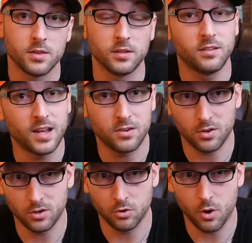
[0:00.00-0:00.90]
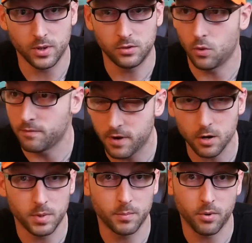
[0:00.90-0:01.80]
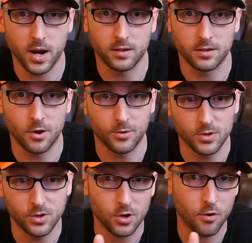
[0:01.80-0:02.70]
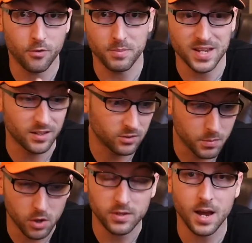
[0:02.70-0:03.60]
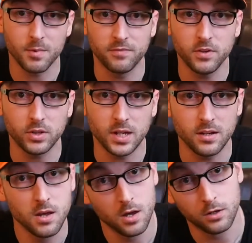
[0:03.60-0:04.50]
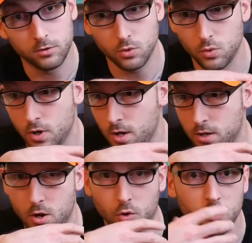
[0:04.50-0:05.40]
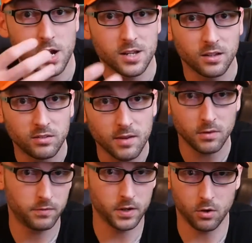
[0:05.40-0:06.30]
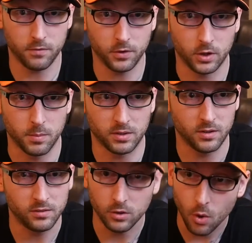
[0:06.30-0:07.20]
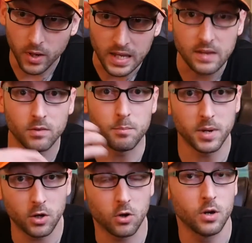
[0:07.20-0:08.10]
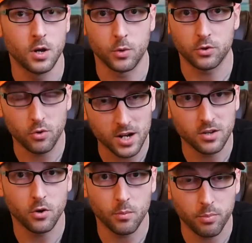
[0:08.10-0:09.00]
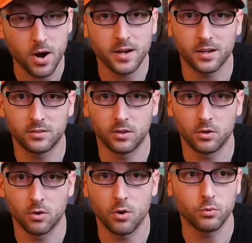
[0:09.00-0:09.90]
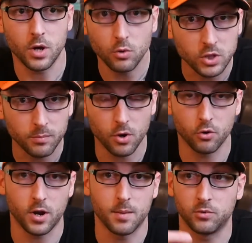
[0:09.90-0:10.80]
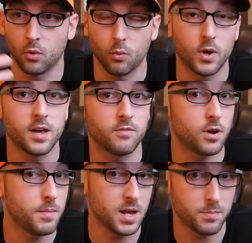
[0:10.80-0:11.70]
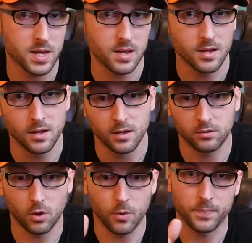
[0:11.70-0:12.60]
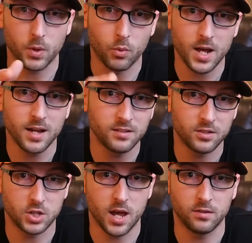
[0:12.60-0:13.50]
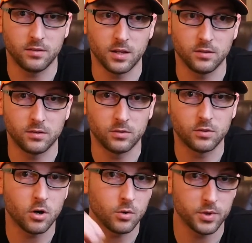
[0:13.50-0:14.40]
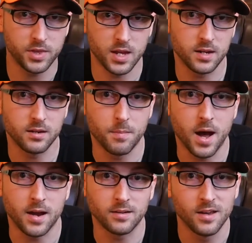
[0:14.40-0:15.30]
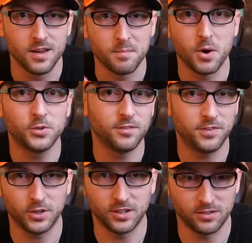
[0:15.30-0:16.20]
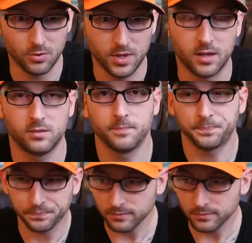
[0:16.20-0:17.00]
This is how you're going to grow into a very big brand. You can go from being a small-time affiliate to, creating a 7-figure affiliate business to going even bigger with creating your own products and your own coaching programs or whatever it may be. So what I suggest is to start with the end in mind. Most affiliates do this.